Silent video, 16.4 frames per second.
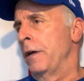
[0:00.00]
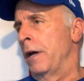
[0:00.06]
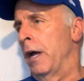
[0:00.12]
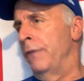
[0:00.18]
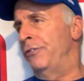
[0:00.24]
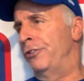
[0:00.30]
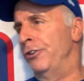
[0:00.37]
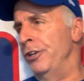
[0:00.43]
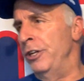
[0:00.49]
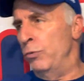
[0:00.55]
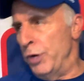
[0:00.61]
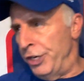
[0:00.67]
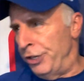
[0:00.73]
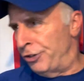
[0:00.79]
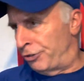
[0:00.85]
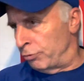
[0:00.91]
I've seen
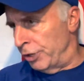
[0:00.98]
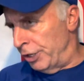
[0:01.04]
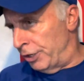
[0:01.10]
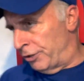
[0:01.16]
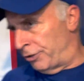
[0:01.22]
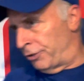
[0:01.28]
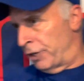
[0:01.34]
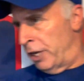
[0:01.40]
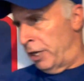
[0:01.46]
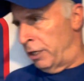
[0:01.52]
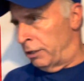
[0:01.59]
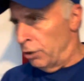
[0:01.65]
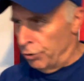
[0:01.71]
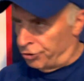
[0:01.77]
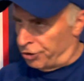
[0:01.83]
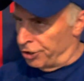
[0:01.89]
winning streaks
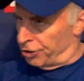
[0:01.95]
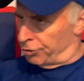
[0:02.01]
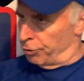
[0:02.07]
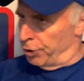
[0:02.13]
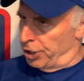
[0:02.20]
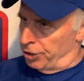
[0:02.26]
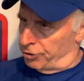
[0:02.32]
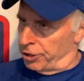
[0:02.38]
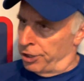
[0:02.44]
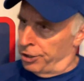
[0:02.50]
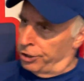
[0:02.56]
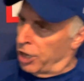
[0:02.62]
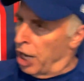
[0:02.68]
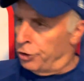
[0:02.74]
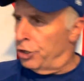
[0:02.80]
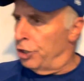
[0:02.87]
and losing streaks
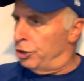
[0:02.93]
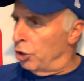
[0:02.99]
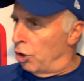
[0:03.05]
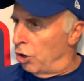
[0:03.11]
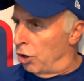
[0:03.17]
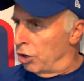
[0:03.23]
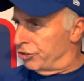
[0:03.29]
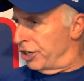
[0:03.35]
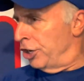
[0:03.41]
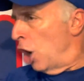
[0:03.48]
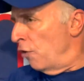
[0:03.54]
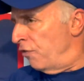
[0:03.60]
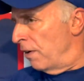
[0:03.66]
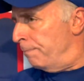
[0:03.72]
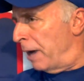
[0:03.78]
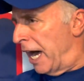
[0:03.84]
and underdogs and
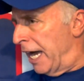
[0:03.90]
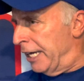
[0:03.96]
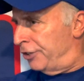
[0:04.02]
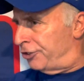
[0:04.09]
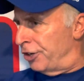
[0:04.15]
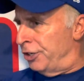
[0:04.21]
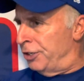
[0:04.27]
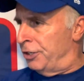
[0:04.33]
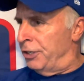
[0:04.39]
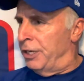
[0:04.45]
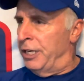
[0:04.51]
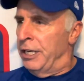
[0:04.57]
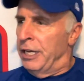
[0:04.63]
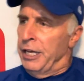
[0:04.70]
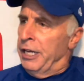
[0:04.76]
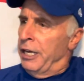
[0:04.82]
overbites and
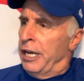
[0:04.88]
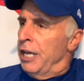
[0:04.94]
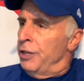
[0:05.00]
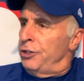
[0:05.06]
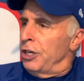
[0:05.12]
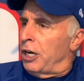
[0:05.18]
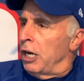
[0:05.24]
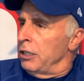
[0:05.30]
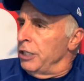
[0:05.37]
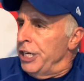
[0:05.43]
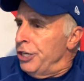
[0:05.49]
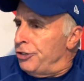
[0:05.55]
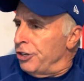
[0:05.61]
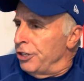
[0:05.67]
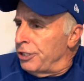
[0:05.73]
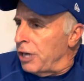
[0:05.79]

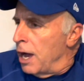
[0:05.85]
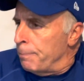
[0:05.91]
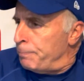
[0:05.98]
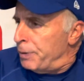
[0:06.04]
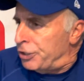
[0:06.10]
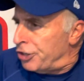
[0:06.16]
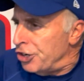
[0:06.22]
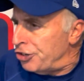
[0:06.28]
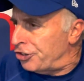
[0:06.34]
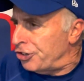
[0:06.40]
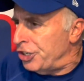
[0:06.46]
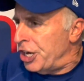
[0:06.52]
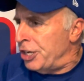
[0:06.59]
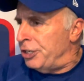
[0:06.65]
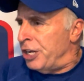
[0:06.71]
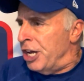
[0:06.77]
intercollegiate
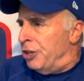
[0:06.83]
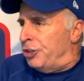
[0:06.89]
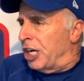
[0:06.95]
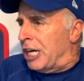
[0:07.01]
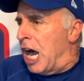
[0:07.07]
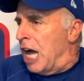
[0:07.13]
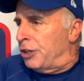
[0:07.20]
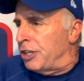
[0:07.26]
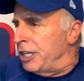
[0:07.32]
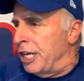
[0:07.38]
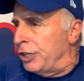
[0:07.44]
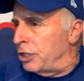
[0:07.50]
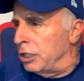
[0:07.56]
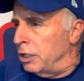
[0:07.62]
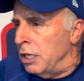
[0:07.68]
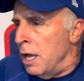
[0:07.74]
competition and
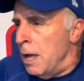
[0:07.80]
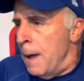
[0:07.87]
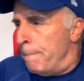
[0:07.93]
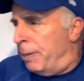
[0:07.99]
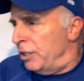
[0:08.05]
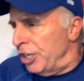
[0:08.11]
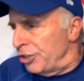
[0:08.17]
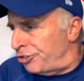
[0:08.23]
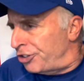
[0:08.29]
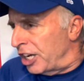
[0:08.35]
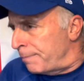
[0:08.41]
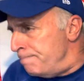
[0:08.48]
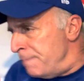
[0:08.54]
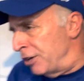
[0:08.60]
intercontinental ballistic